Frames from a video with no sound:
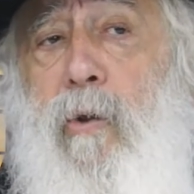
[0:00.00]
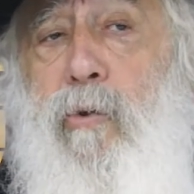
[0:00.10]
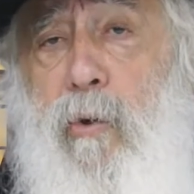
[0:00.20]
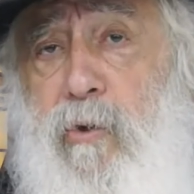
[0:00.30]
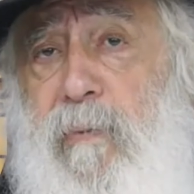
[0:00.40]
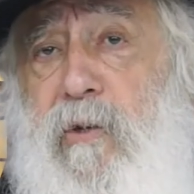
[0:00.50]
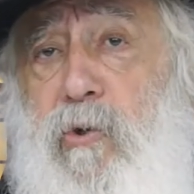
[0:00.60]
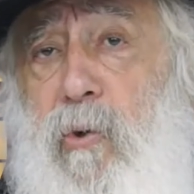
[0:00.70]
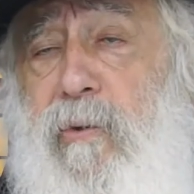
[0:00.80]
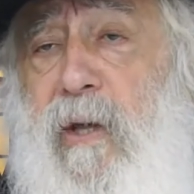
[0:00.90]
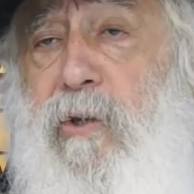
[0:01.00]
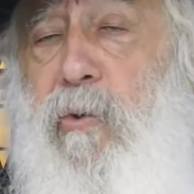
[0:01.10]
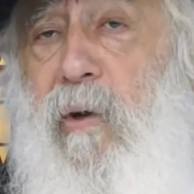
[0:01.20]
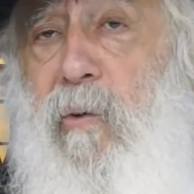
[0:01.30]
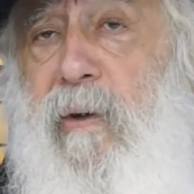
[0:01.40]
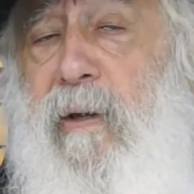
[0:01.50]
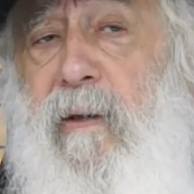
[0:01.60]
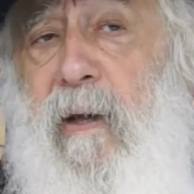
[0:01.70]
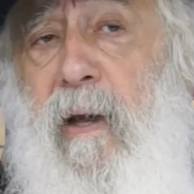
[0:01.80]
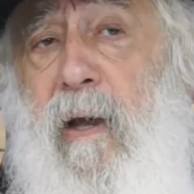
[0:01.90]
Don't be sure that you will win